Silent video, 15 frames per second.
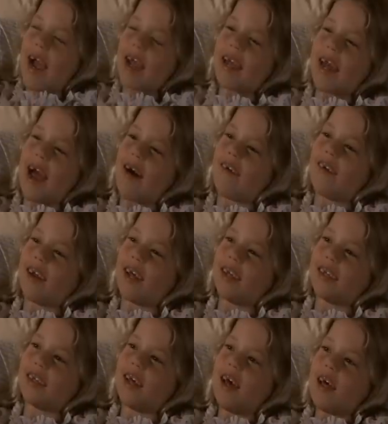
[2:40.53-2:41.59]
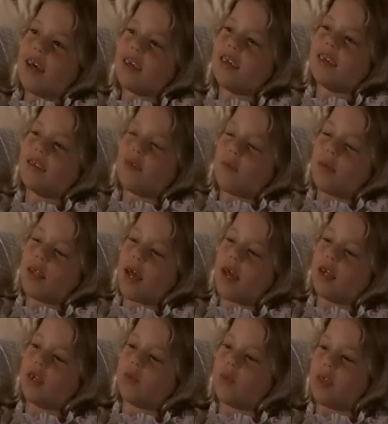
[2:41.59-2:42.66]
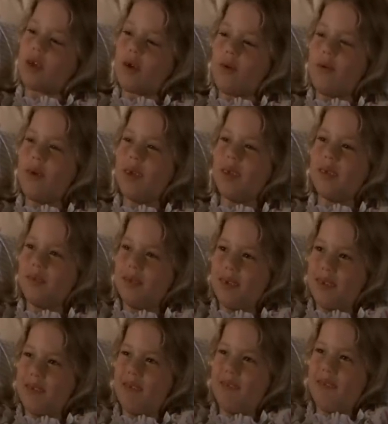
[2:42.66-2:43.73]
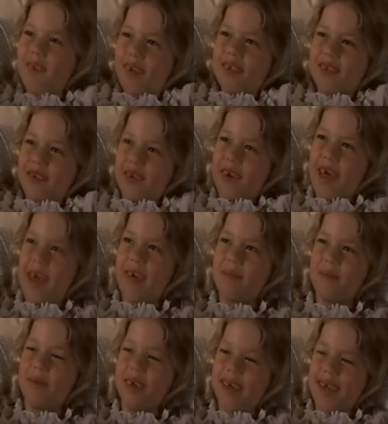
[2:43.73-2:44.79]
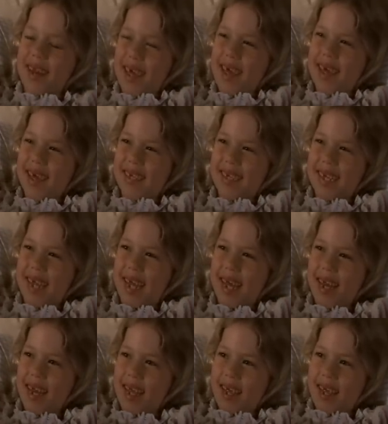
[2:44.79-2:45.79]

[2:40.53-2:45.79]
I know how it ends. This is the one that ends with the queen who did full drag D&E, isn't it?